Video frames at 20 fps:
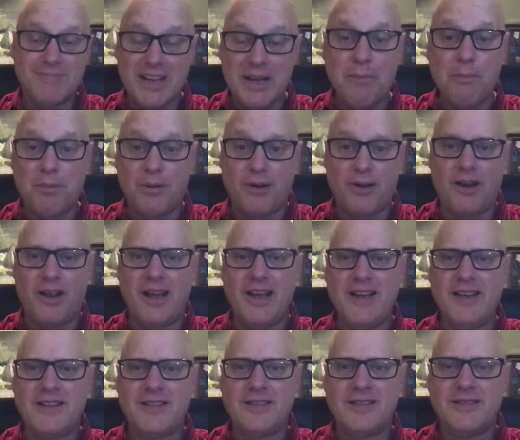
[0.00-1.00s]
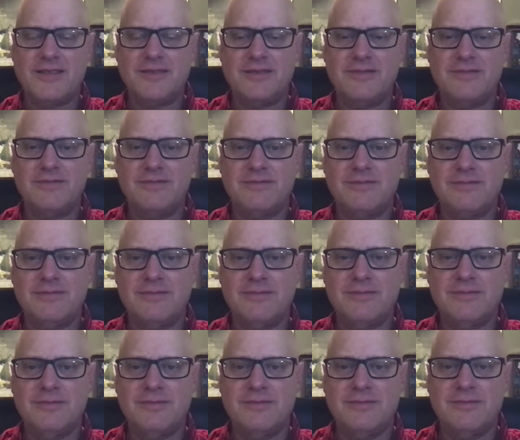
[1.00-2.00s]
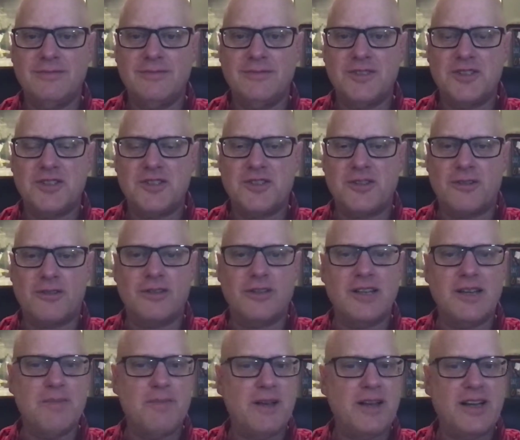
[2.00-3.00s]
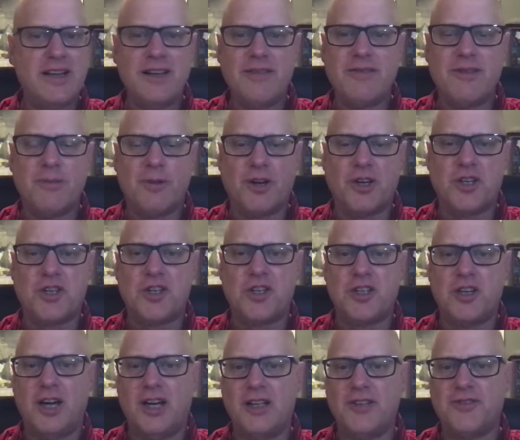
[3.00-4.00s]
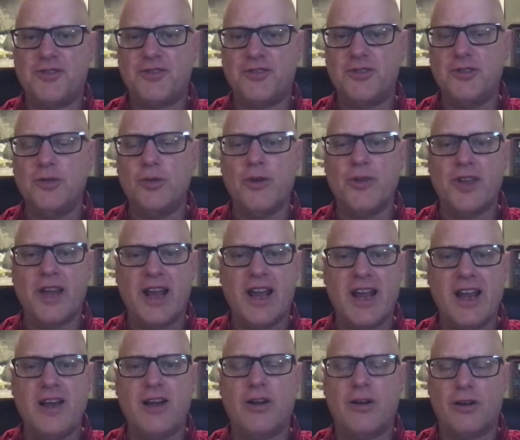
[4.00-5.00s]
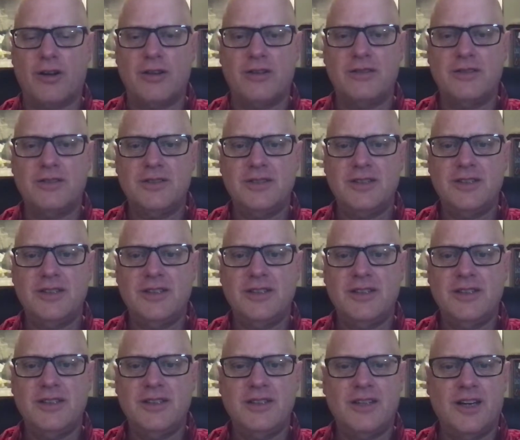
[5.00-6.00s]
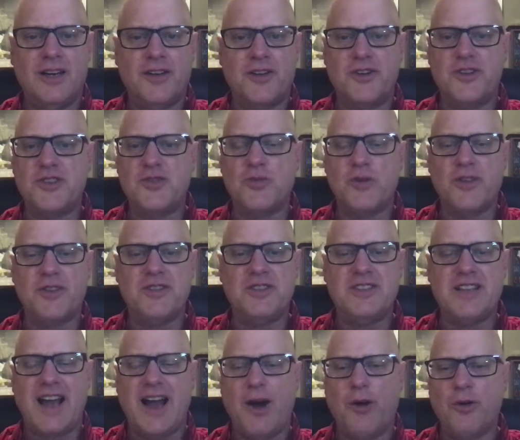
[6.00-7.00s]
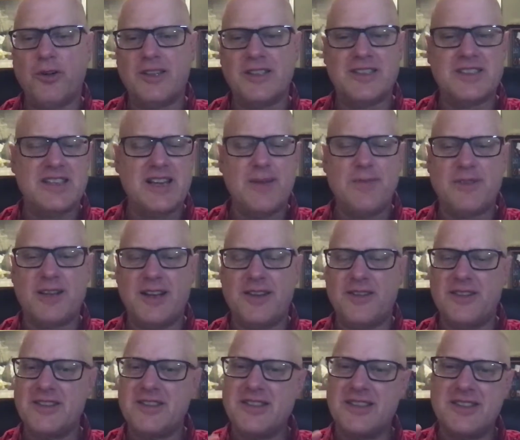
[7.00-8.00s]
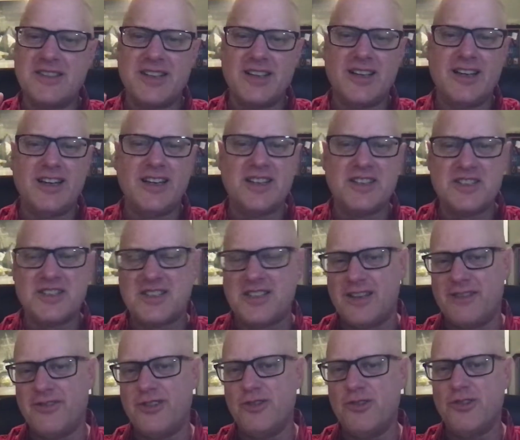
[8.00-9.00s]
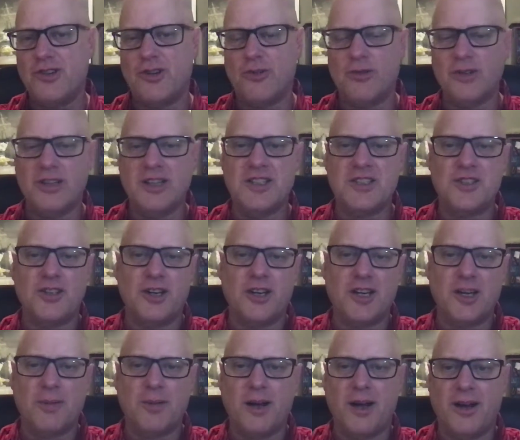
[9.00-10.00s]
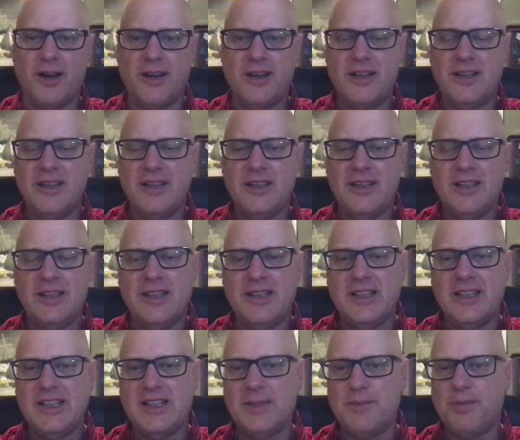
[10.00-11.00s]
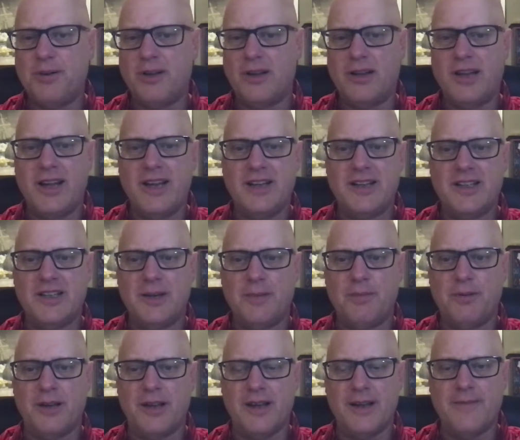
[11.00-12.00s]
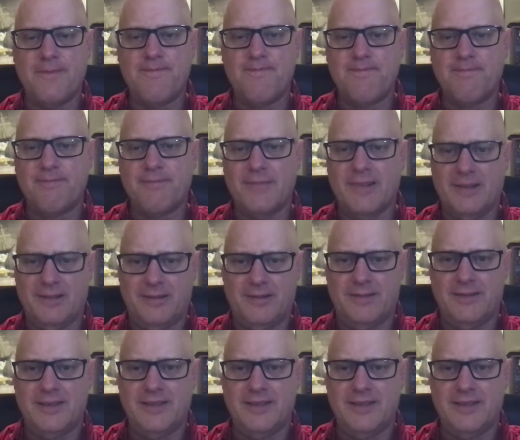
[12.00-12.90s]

impolite. Certainly many of them are shot through with anger, others with doubt. It seems like this is the kind of stuff you don't really talk about in polite company, and